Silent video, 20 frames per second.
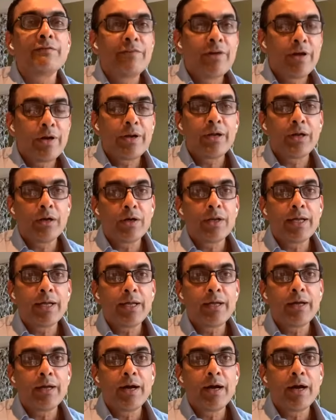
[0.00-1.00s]
very
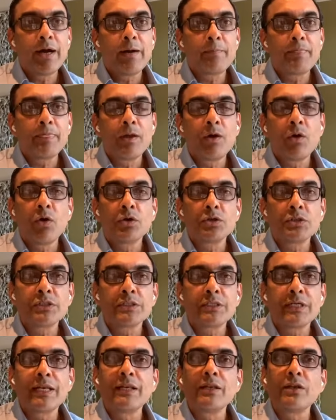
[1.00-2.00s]
early, or still